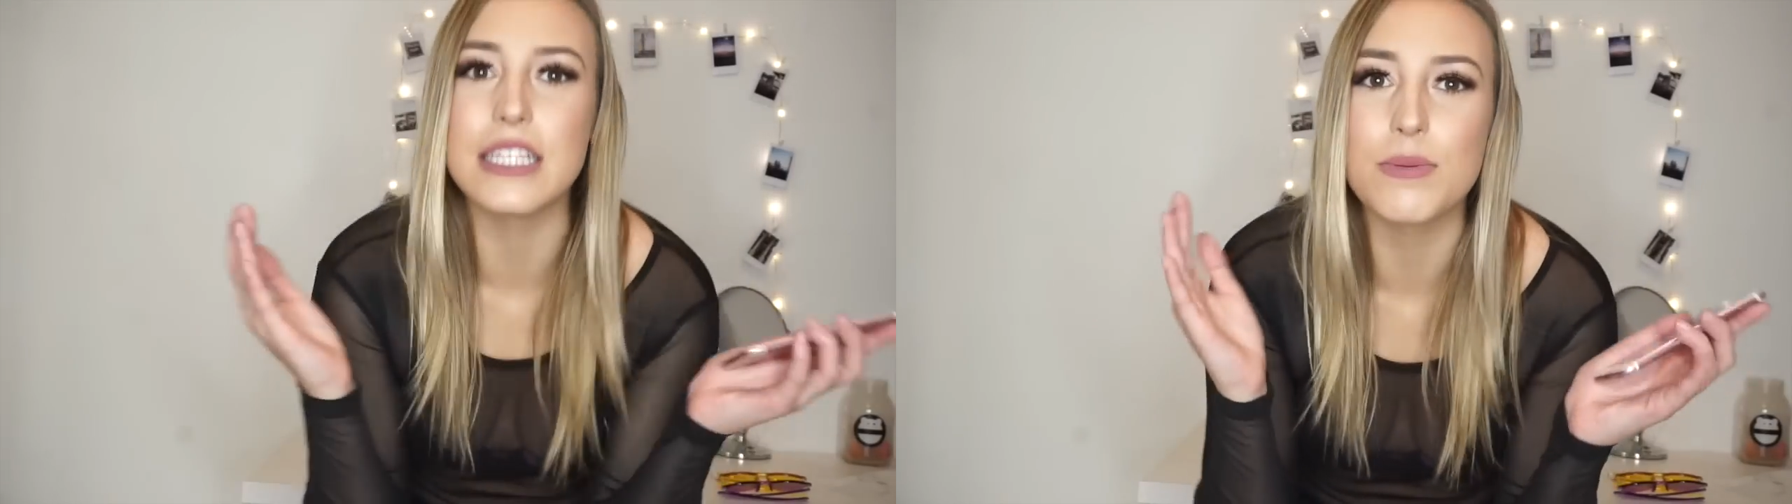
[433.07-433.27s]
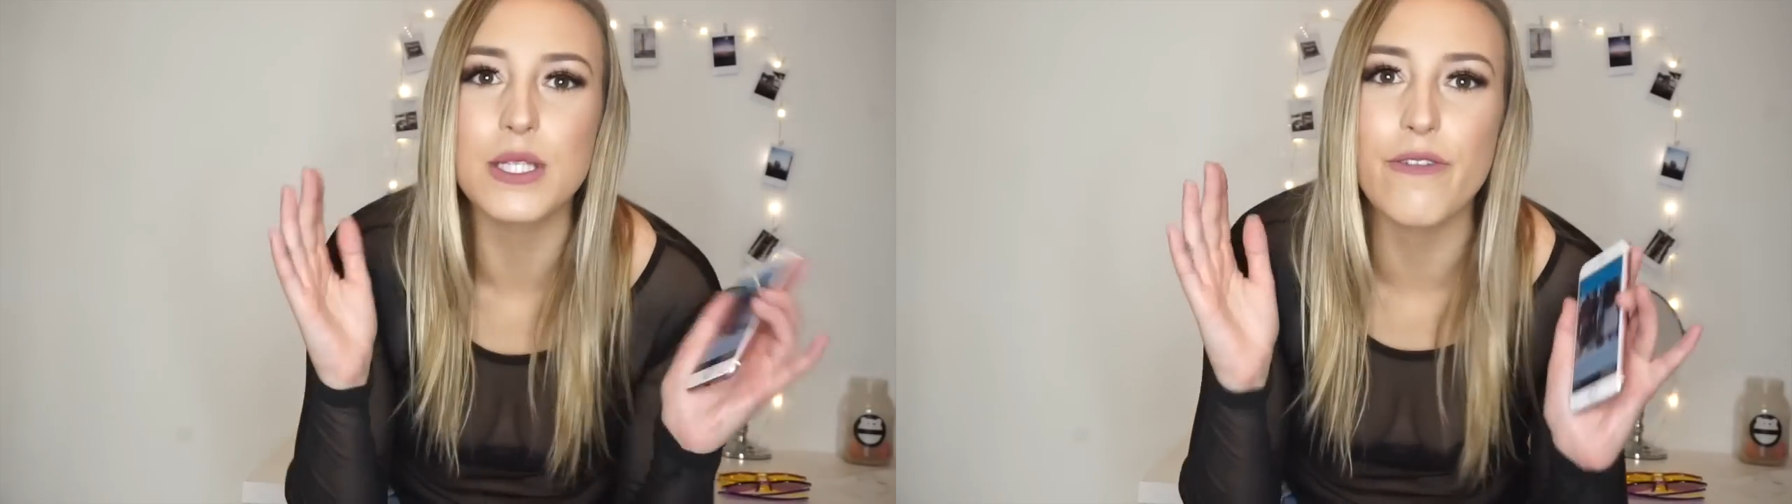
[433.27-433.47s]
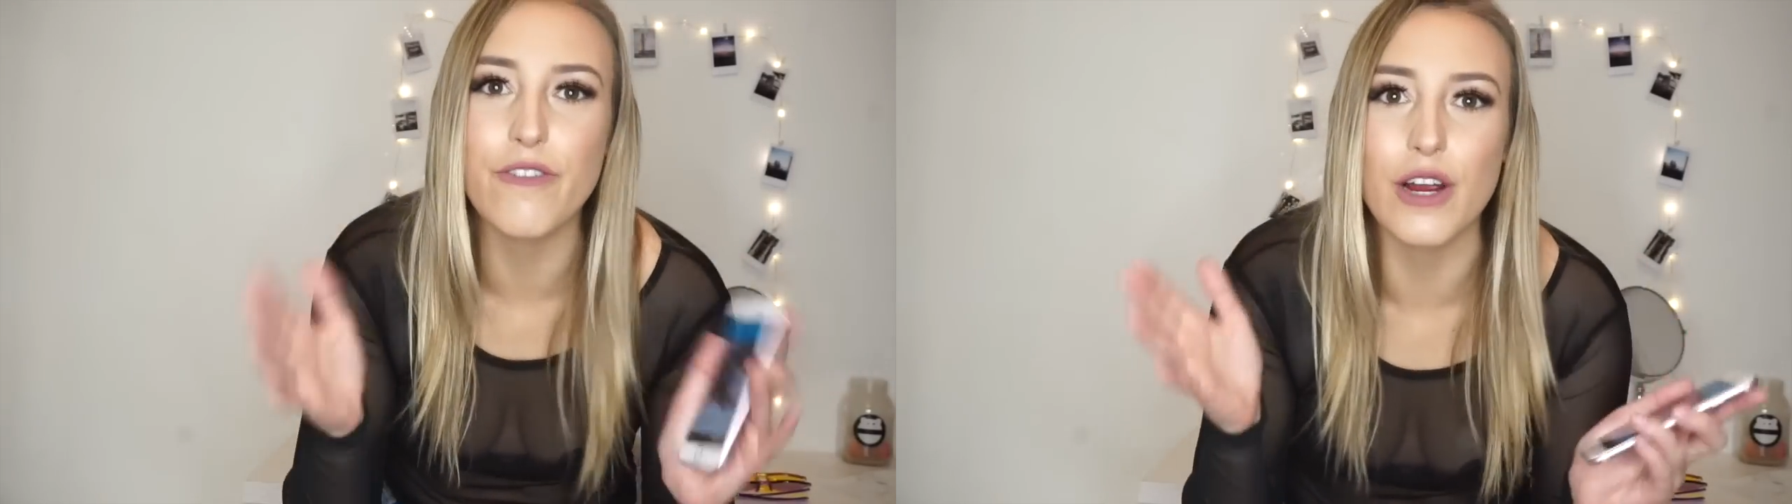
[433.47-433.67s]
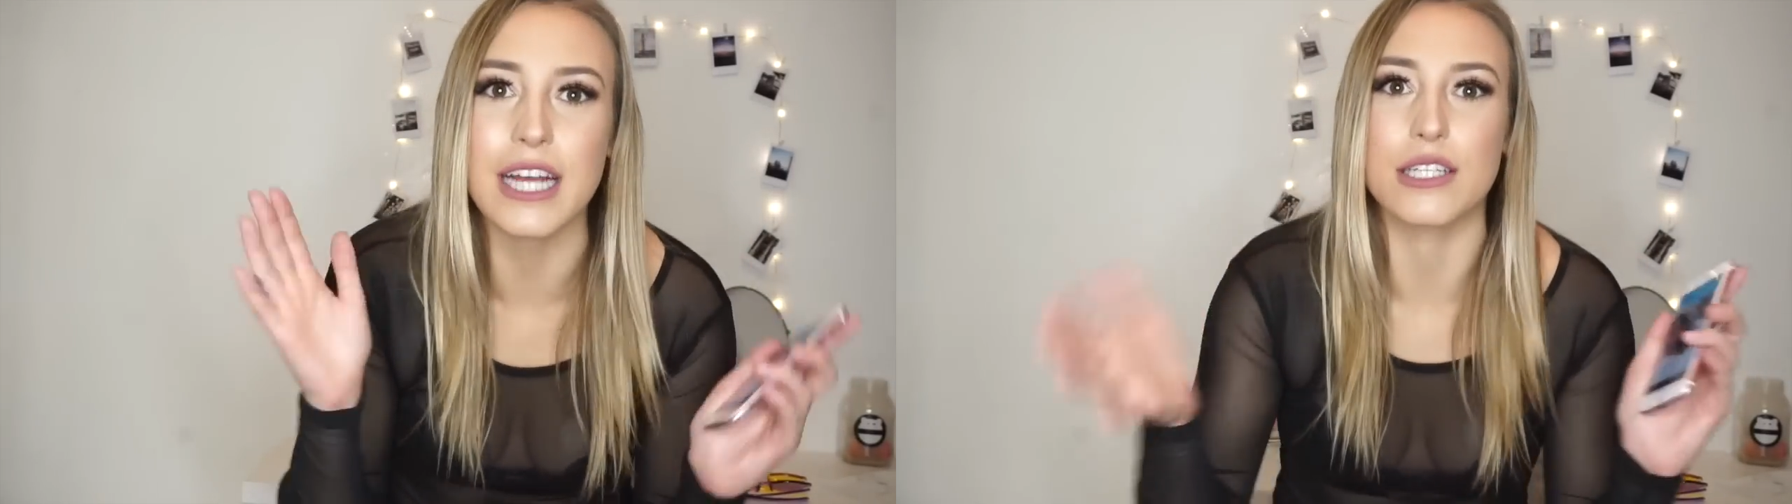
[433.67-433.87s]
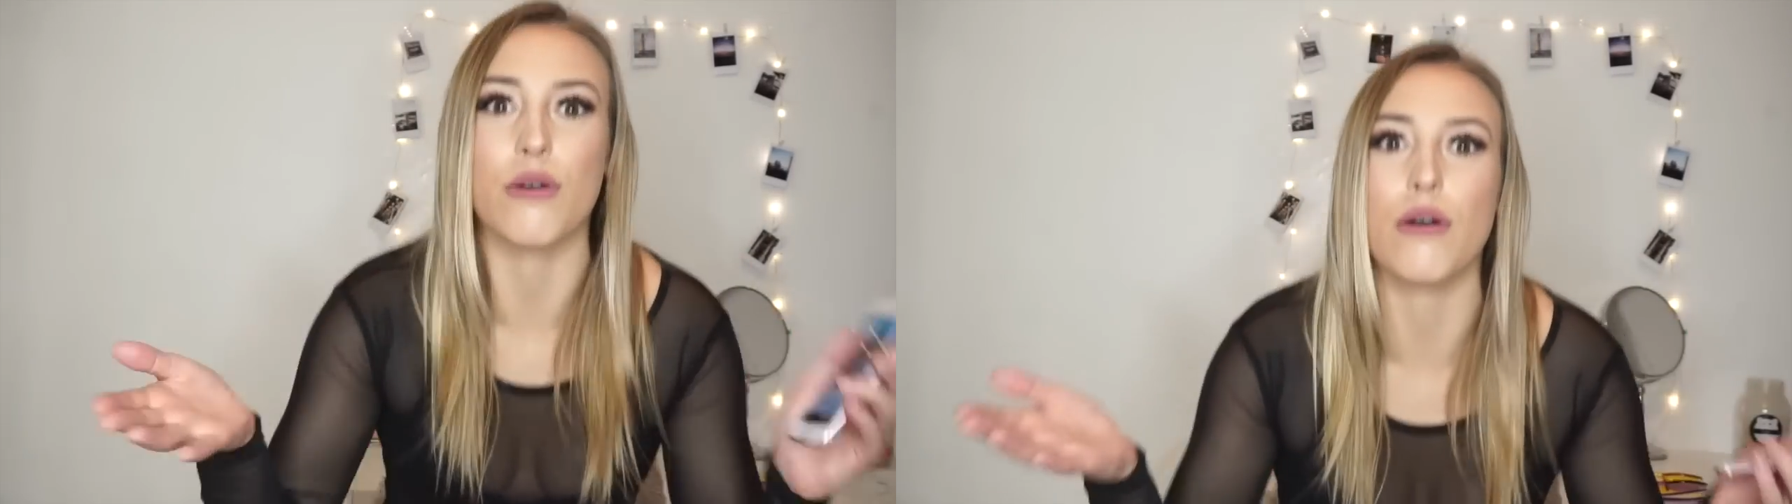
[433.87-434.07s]
this was
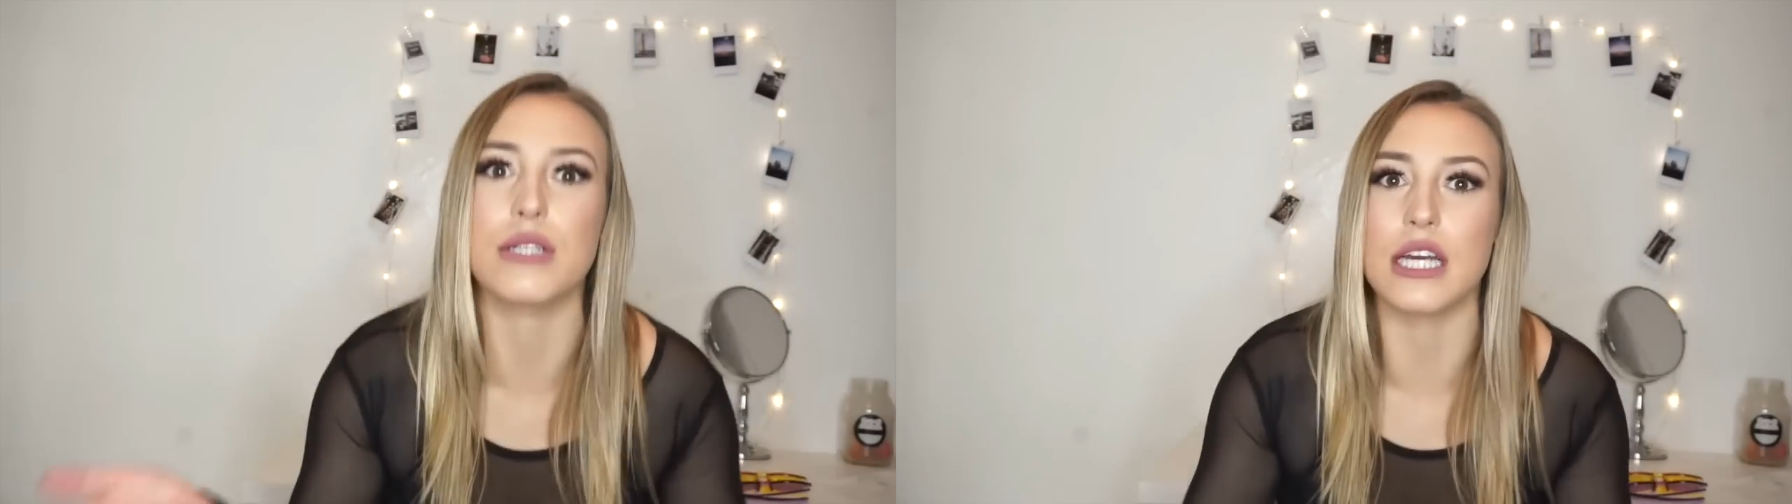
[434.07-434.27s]
free. So it was